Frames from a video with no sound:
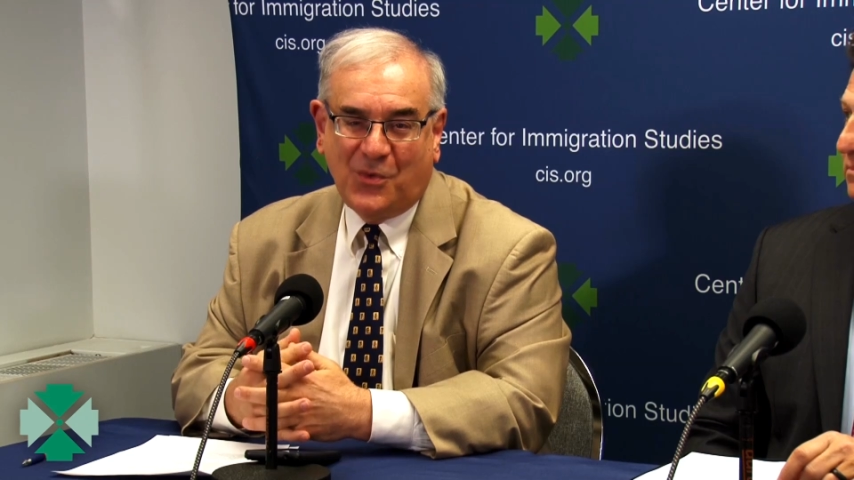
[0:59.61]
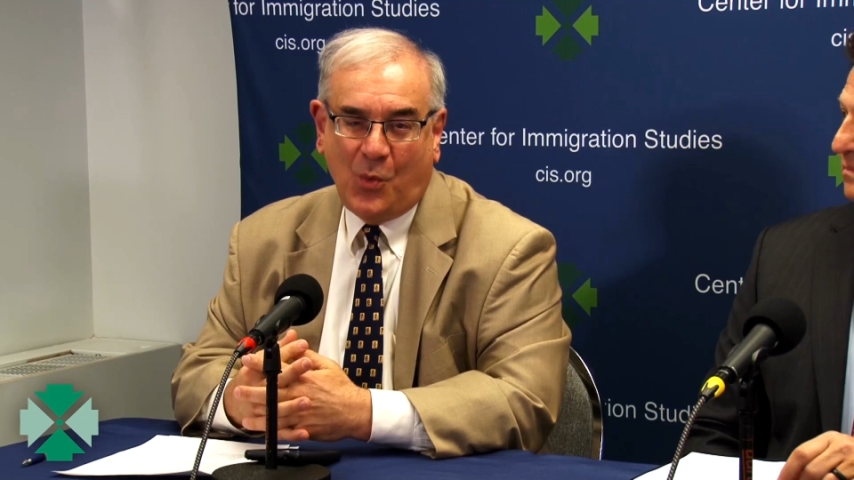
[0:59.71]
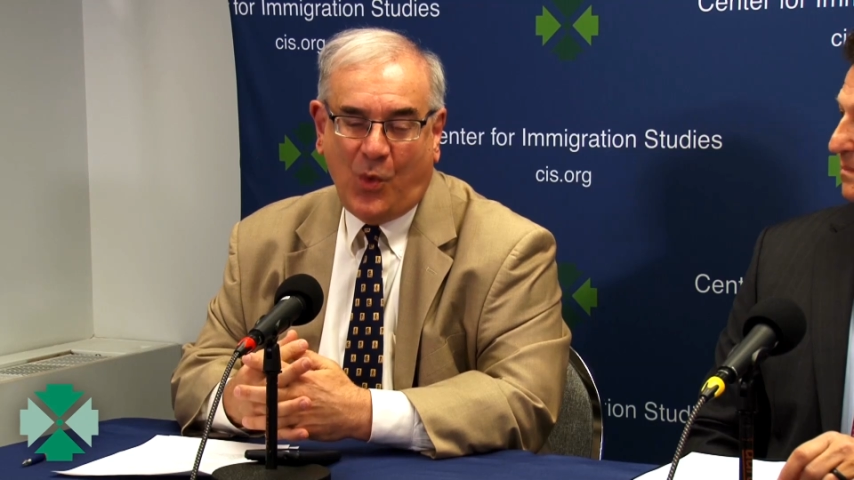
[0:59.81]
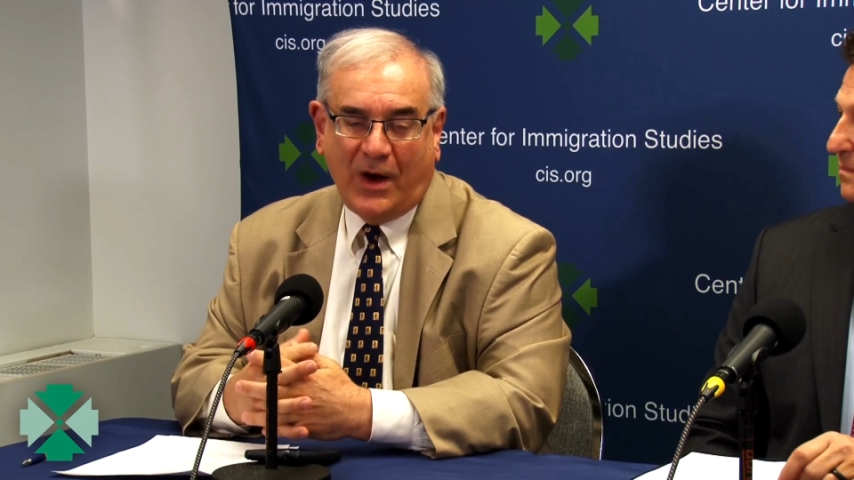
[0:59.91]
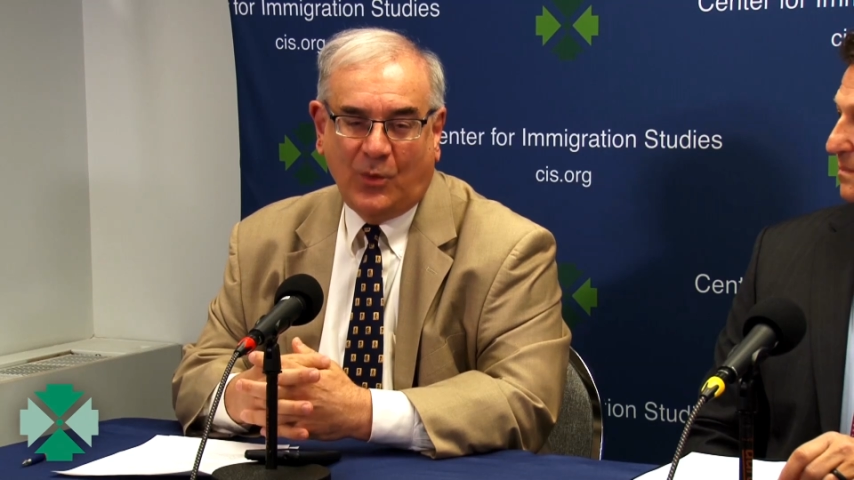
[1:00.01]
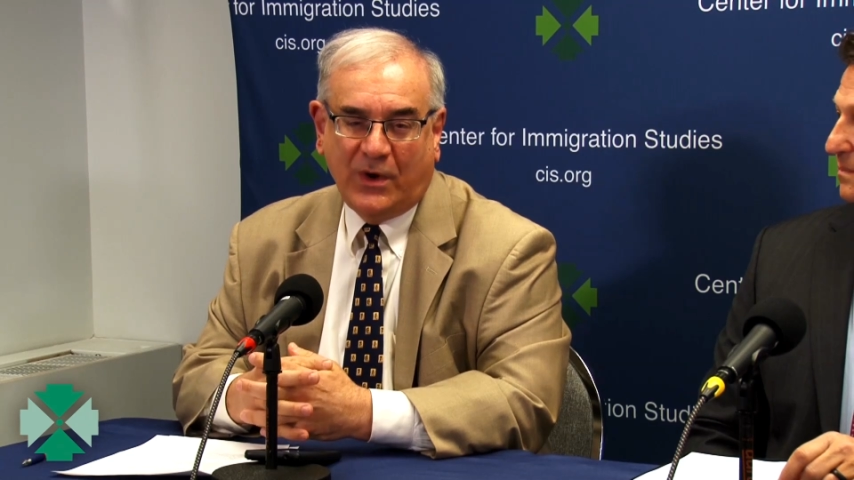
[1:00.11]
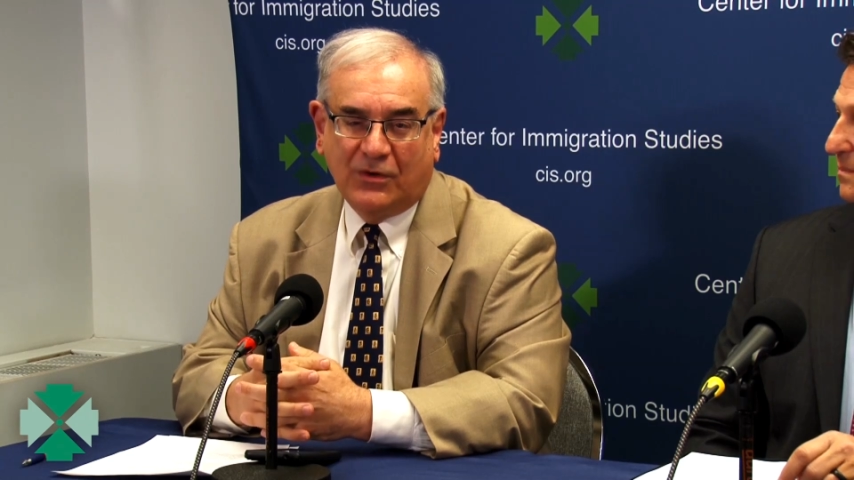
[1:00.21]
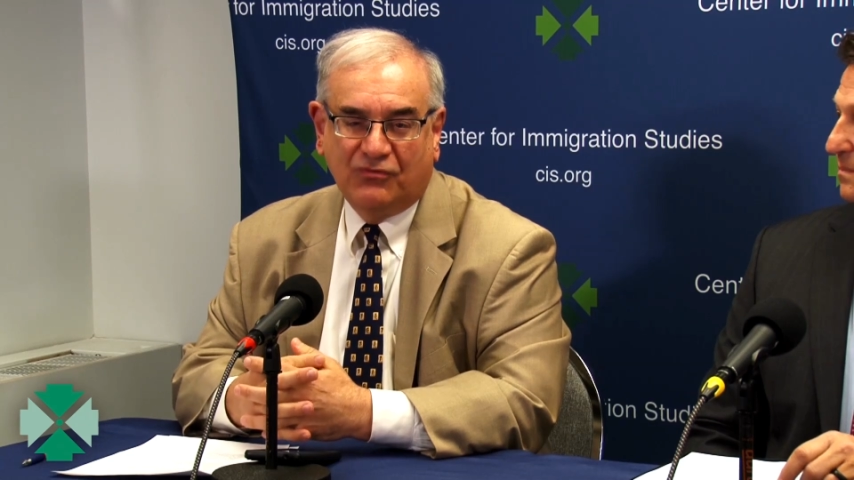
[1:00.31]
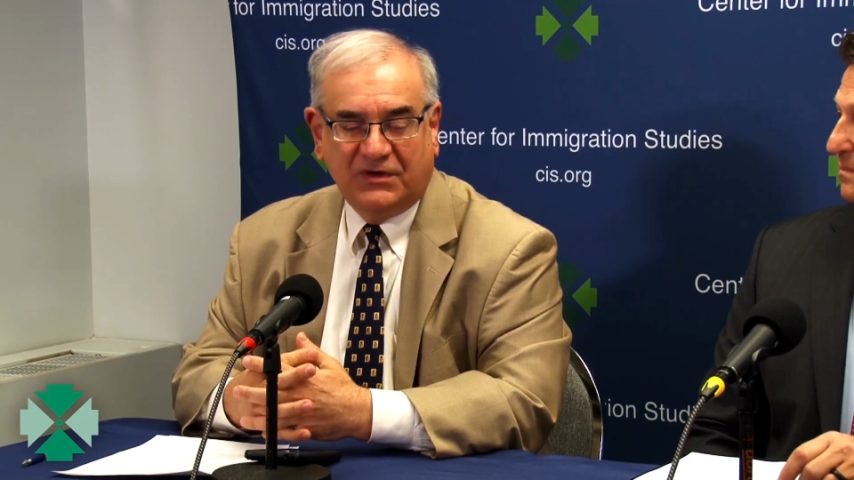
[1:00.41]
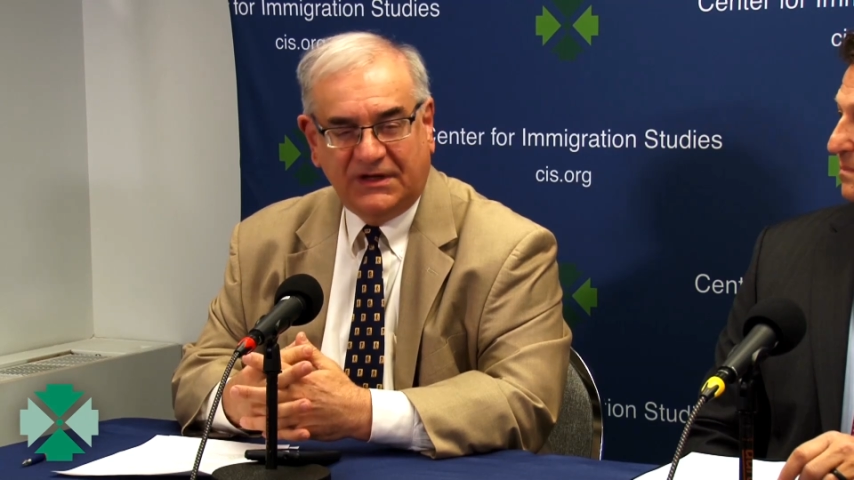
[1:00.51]
what
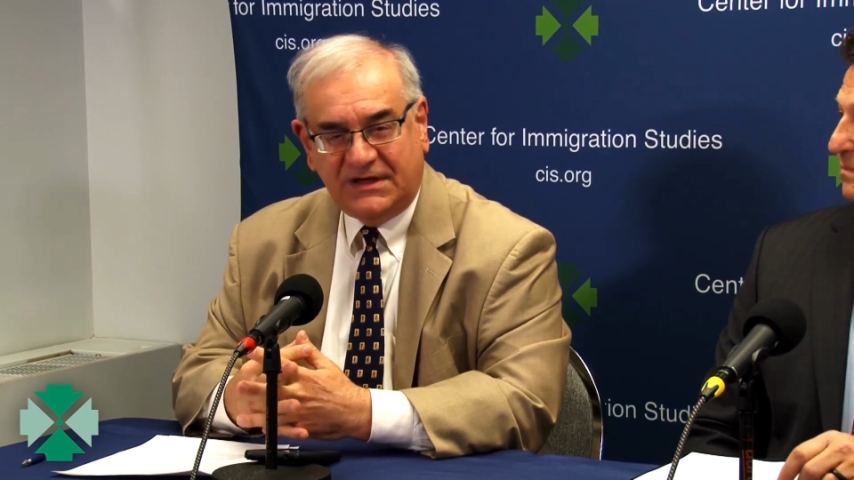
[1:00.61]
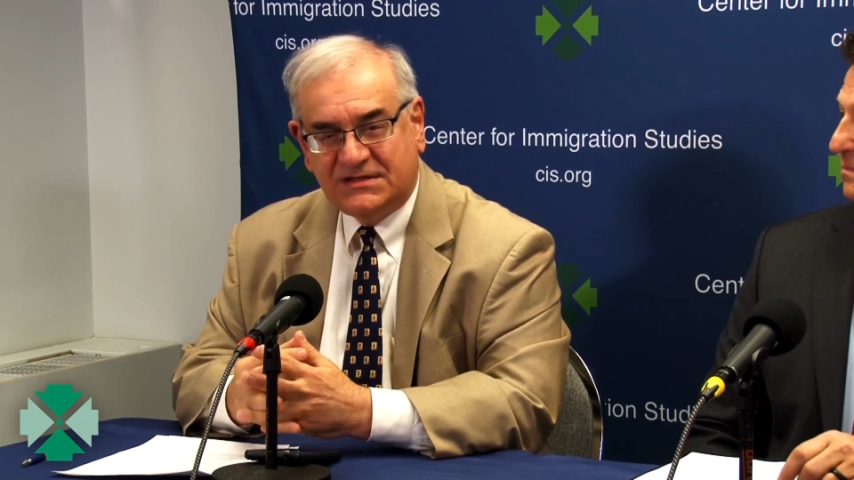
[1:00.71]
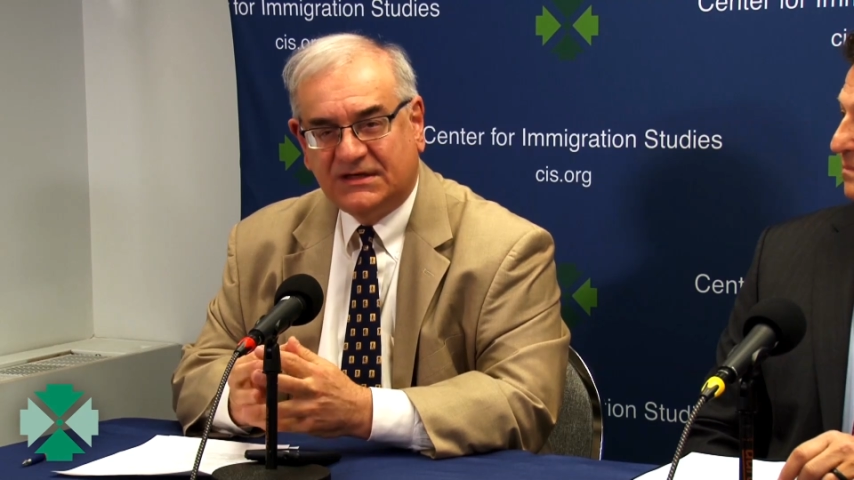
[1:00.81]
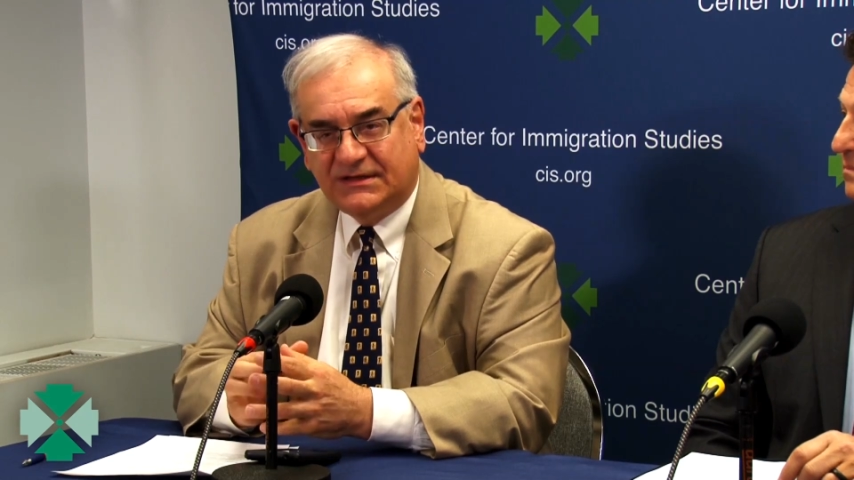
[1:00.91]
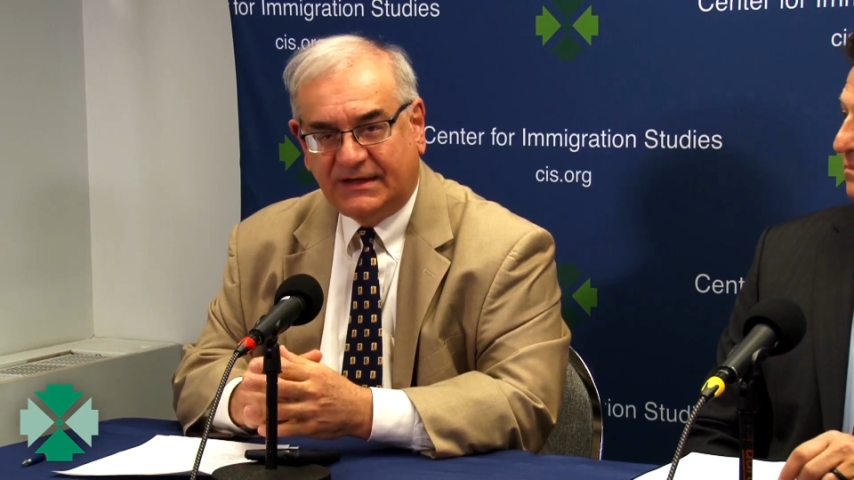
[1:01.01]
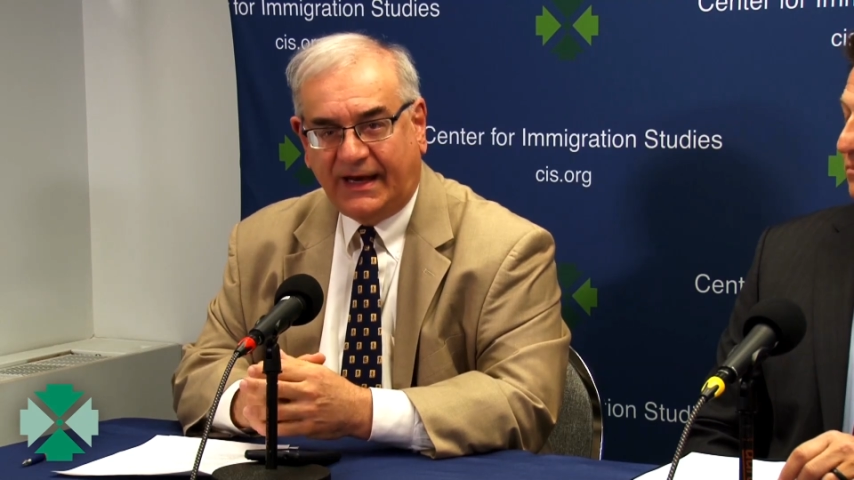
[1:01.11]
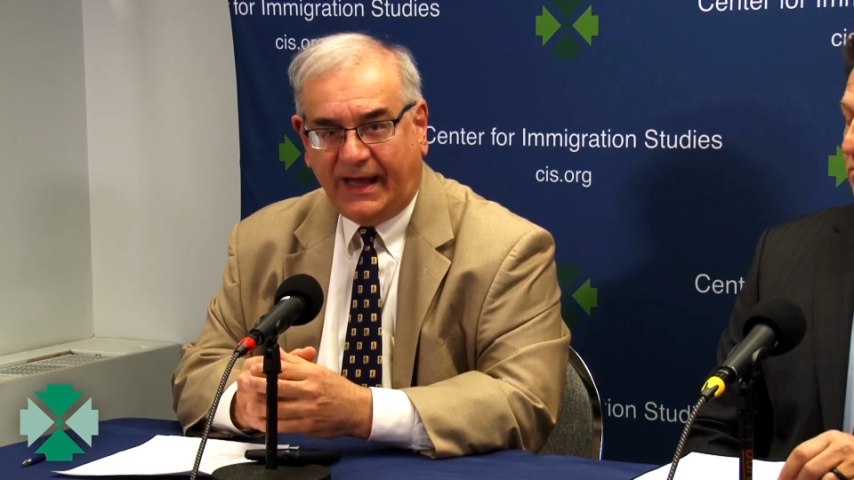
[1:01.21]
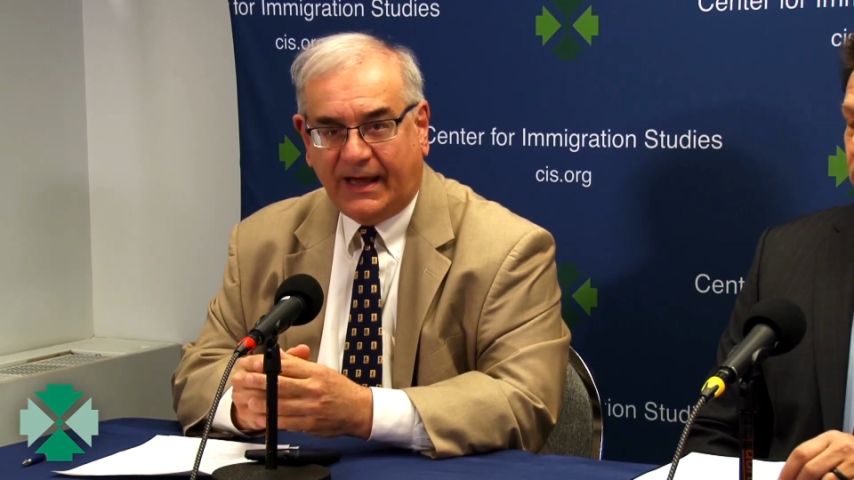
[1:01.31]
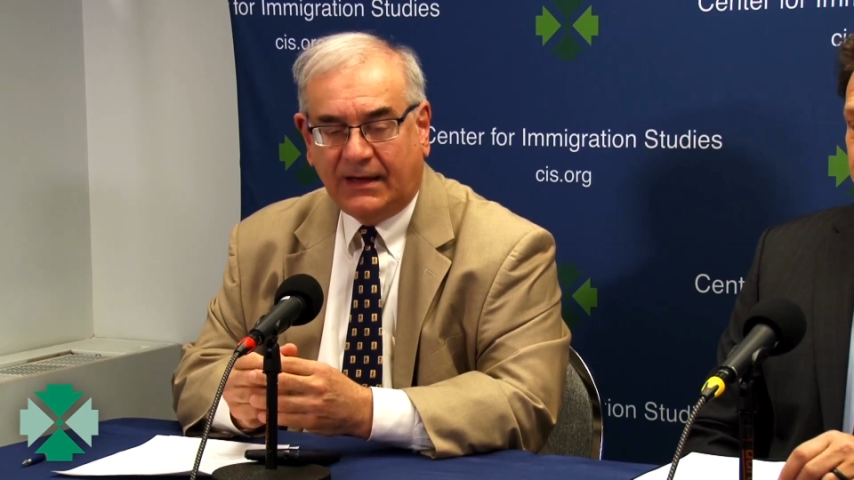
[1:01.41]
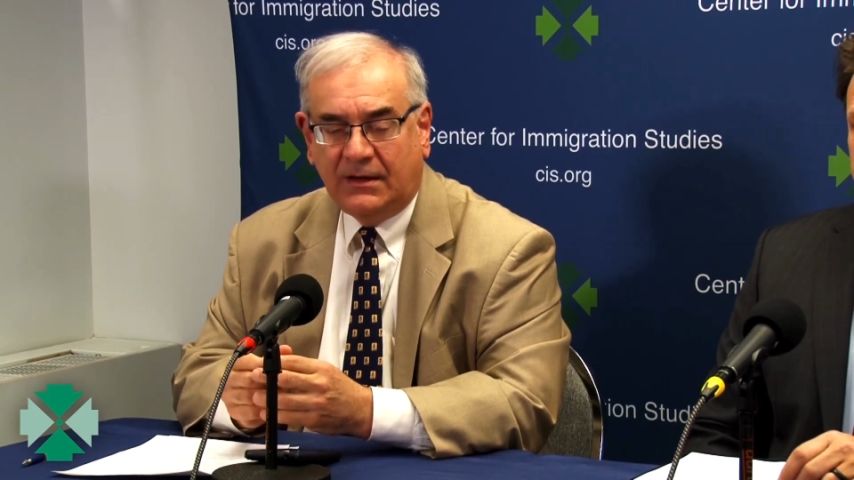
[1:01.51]
we're releasing
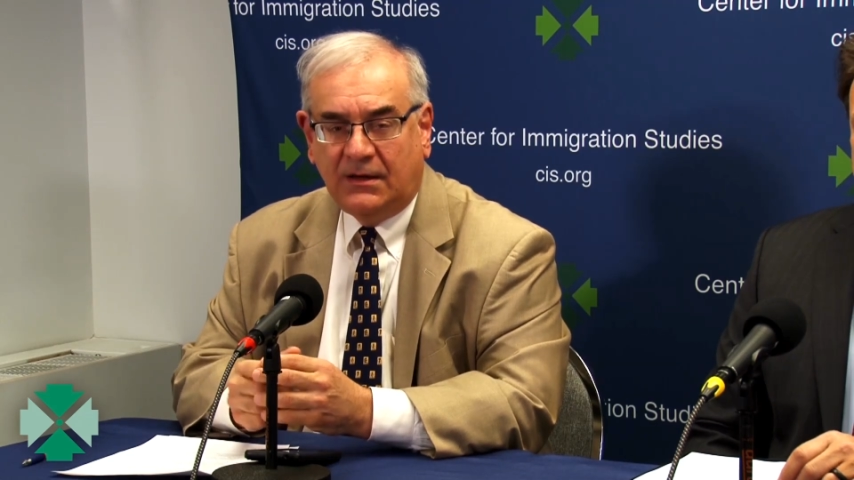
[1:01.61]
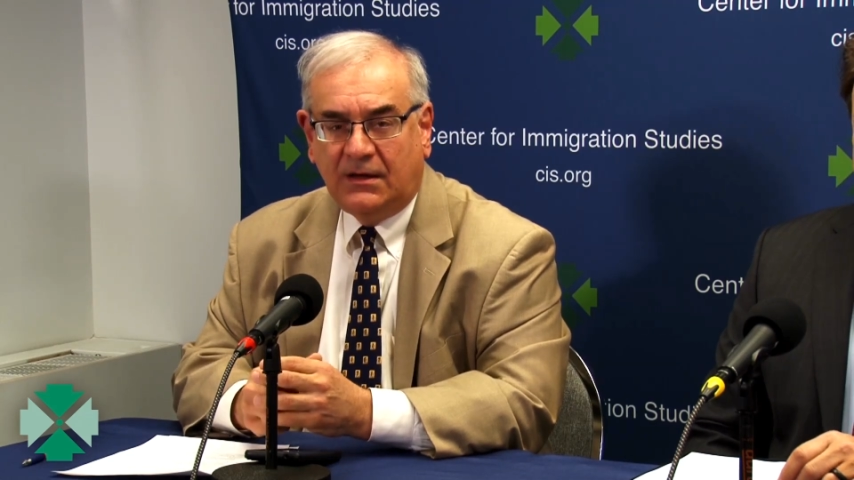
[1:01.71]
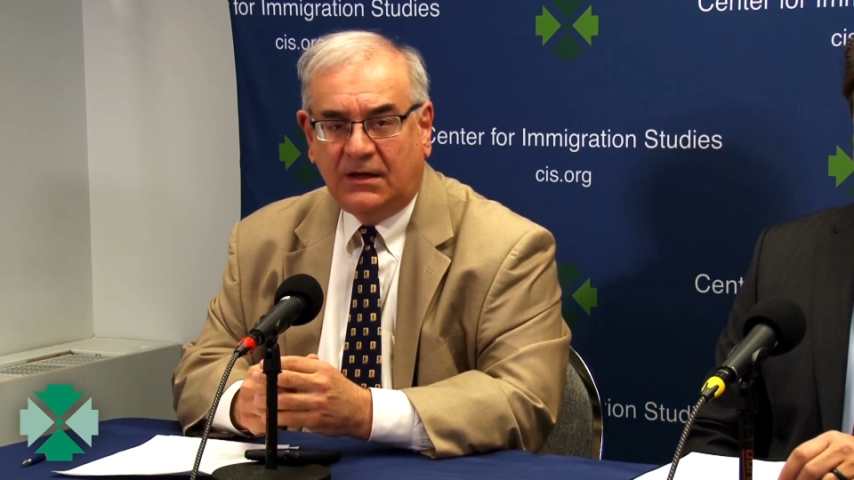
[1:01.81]
today